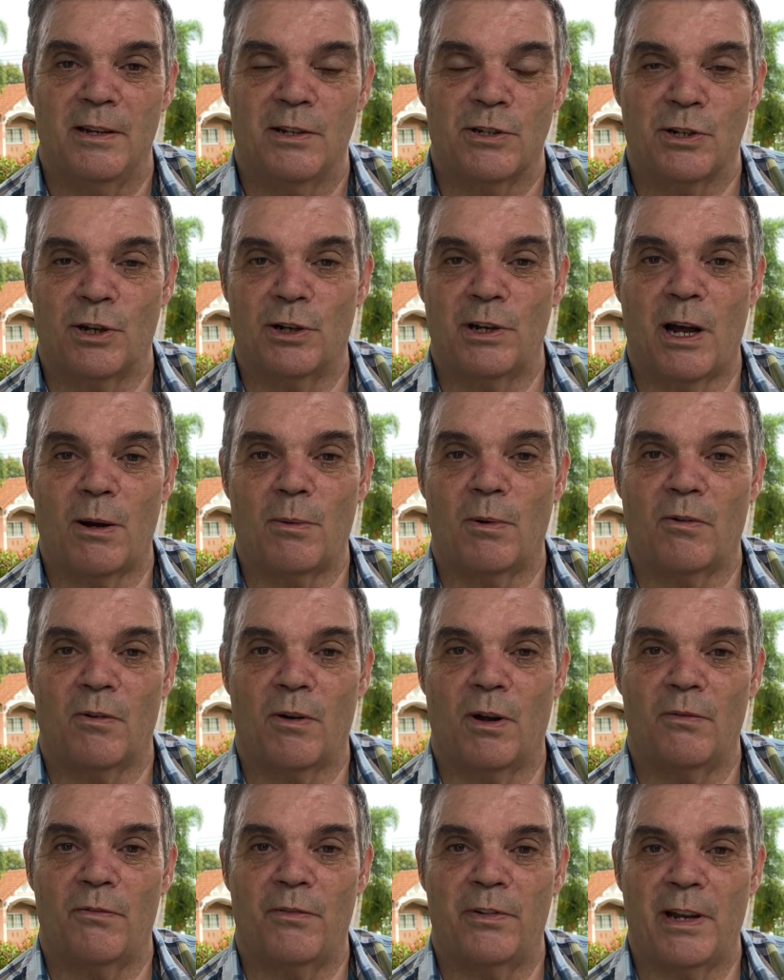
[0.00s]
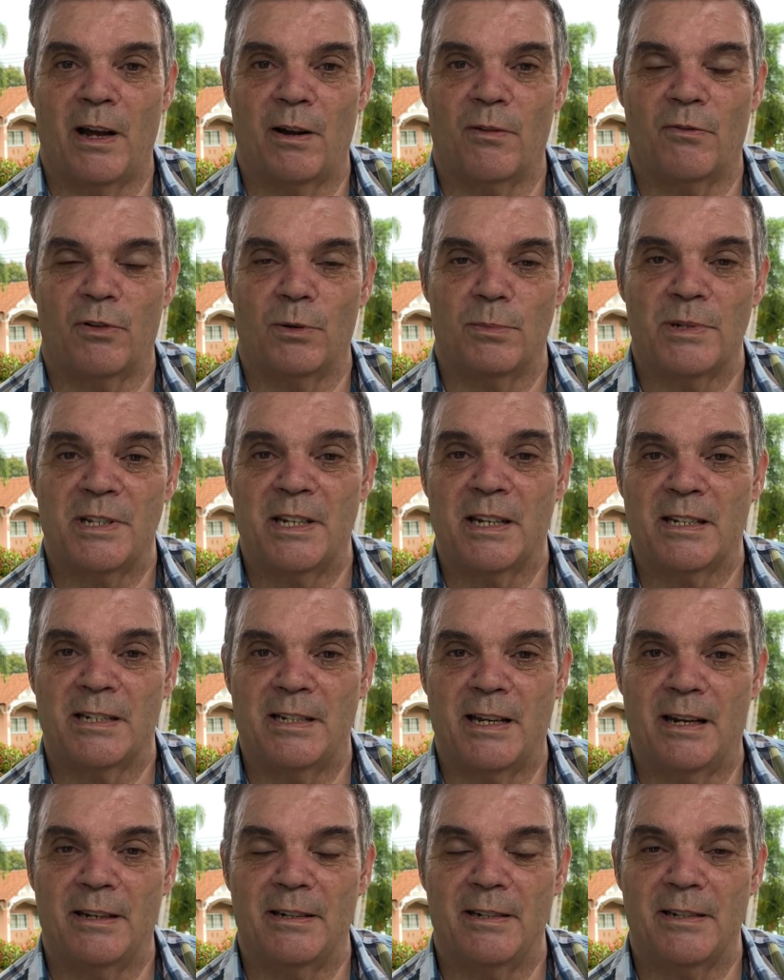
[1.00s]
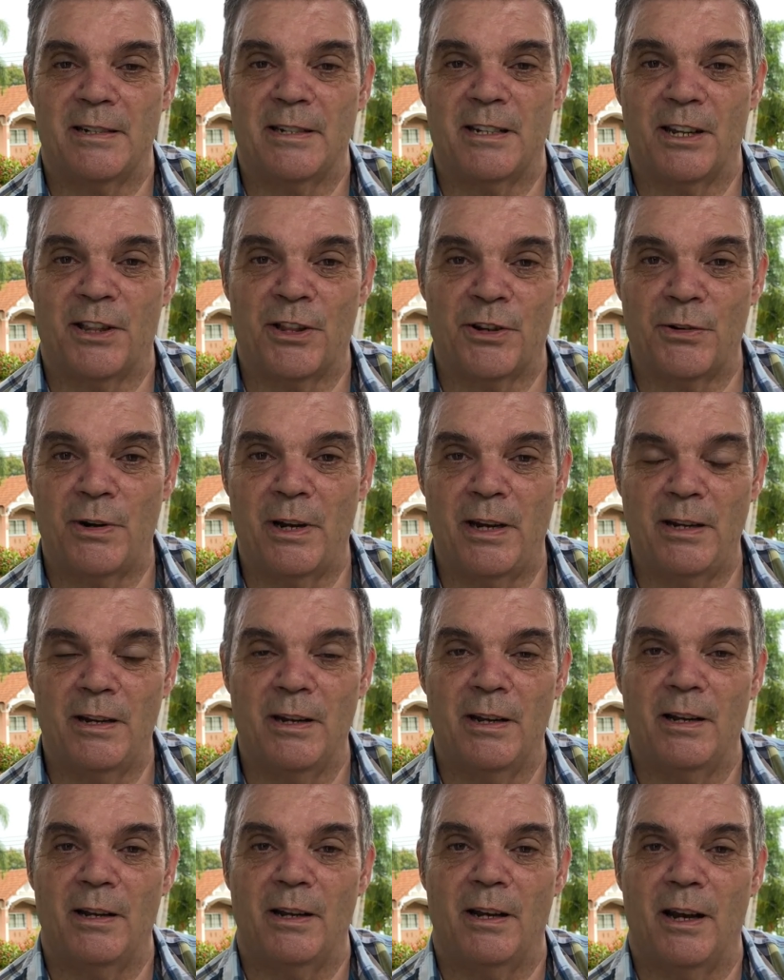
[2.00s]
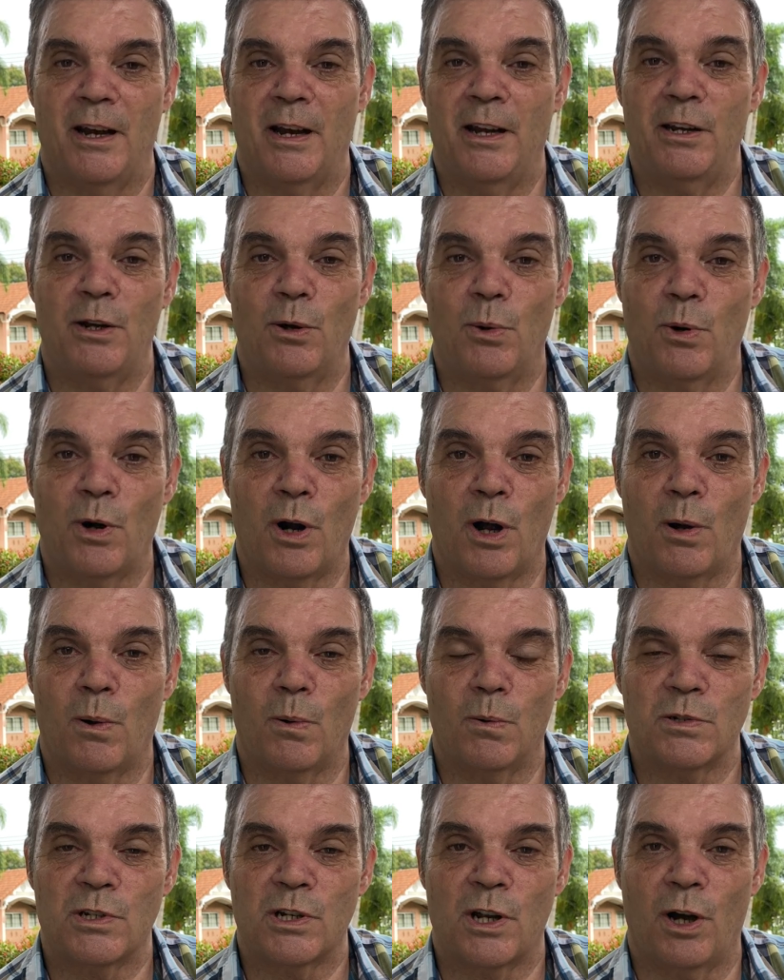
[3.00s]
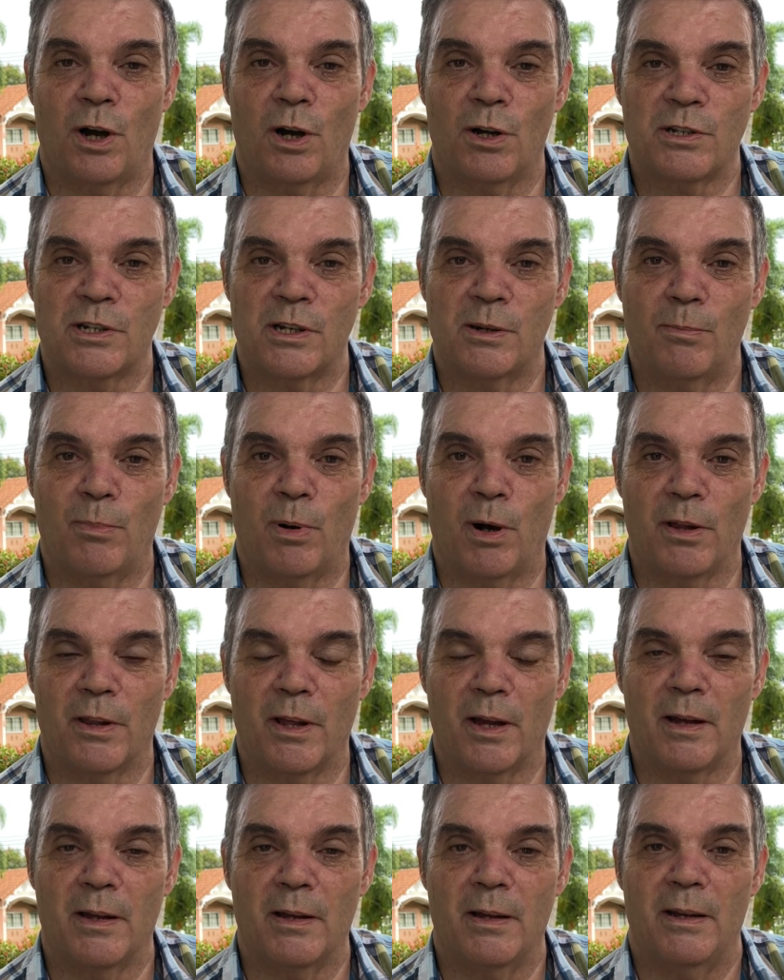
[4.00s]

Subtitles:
So now I've gone down from six tenants to three, and they were always causing bother.